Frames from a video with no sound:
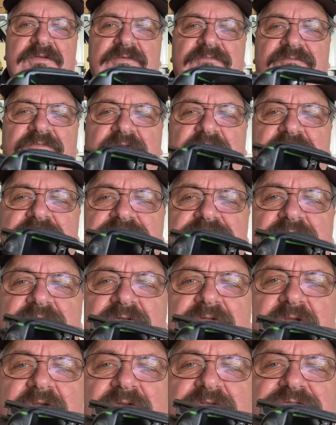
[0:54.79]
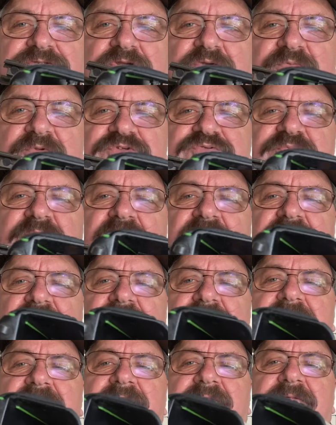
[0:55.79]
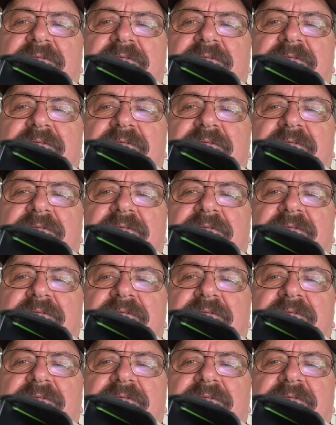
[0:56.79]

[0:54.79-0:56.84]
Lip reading: for concealed carry so much better.